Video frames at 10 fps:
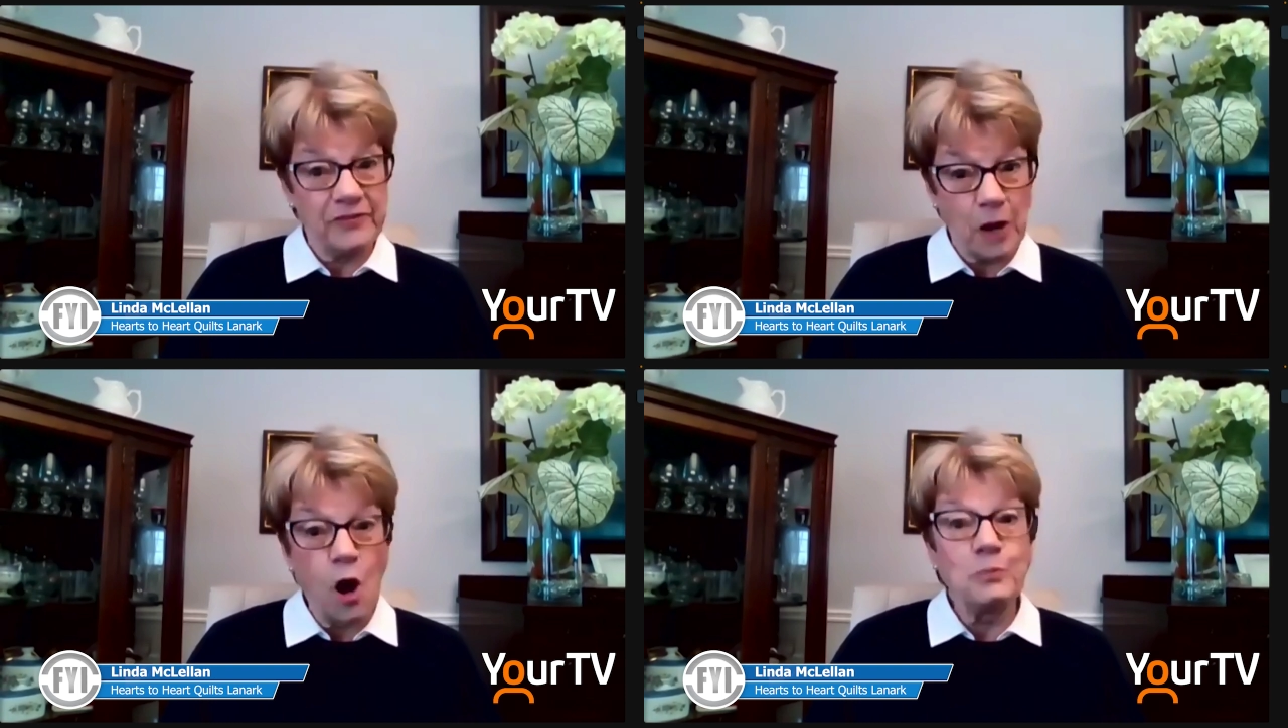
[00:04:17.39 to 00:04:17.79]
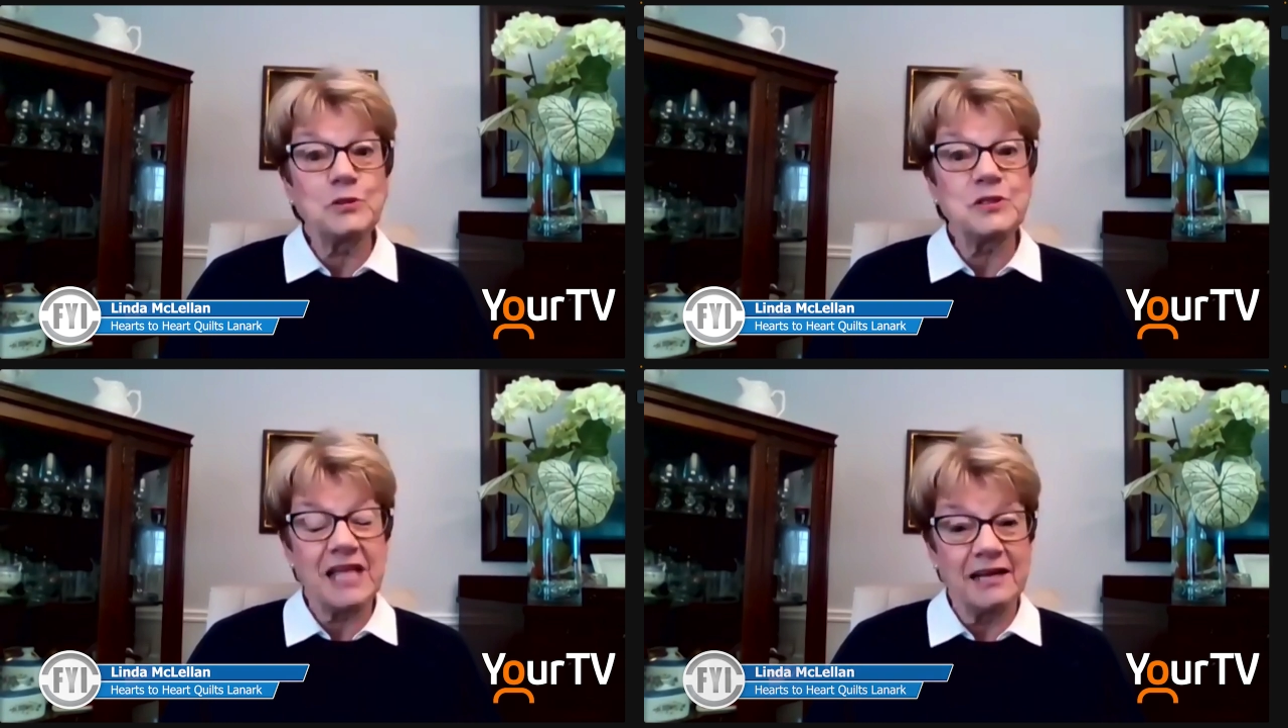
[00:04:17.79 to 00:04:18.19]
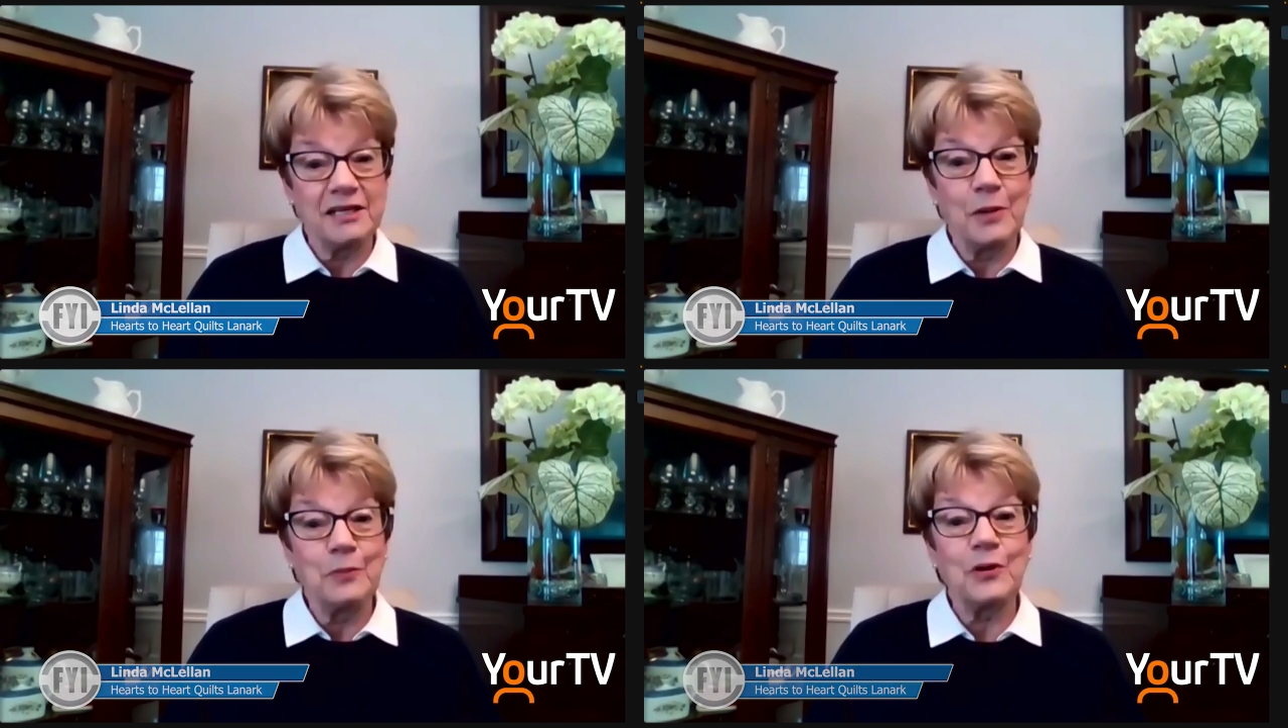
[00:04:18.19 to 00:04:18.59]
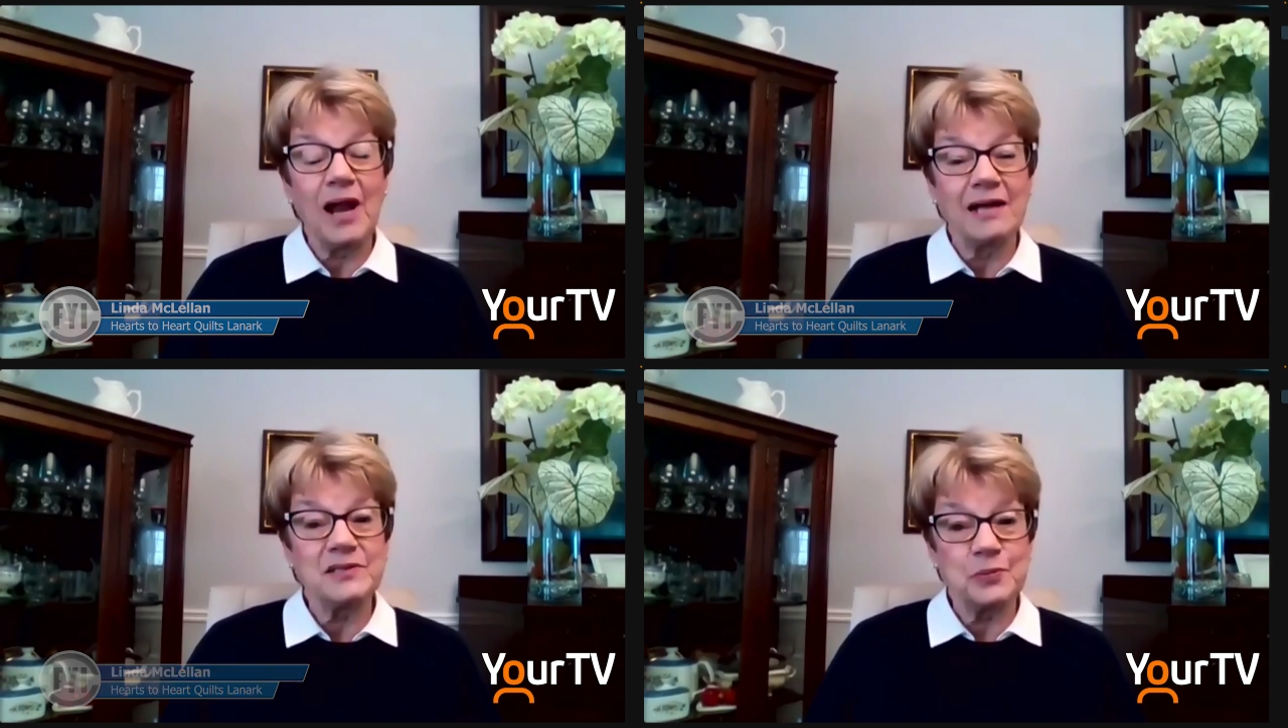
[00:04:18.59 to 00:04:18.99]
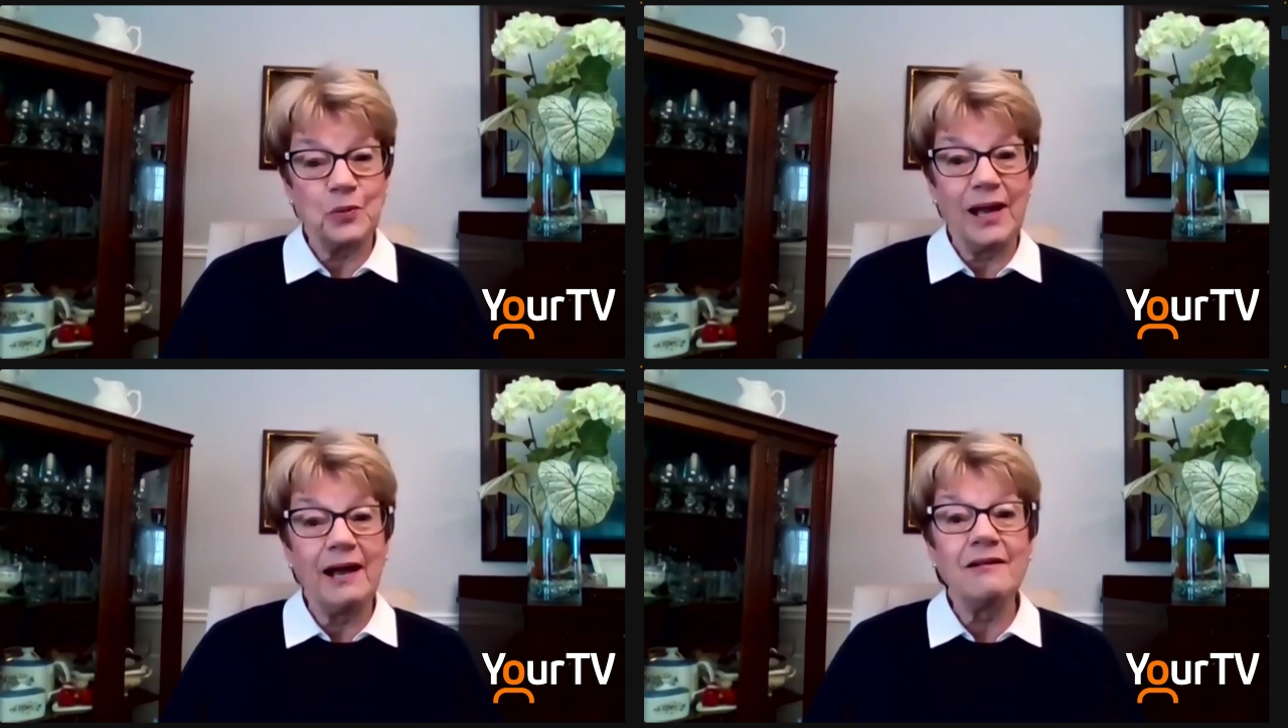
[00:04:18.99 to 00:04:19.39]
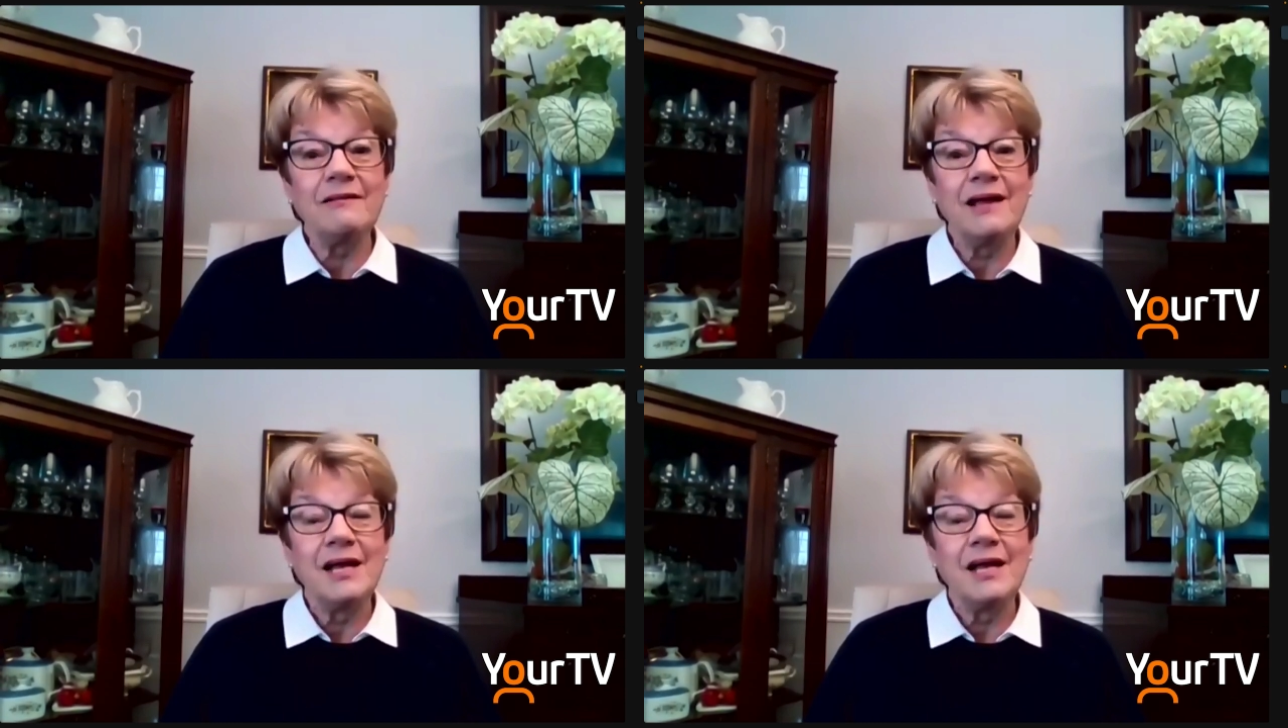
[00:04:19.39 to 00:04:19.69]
almost that number as well.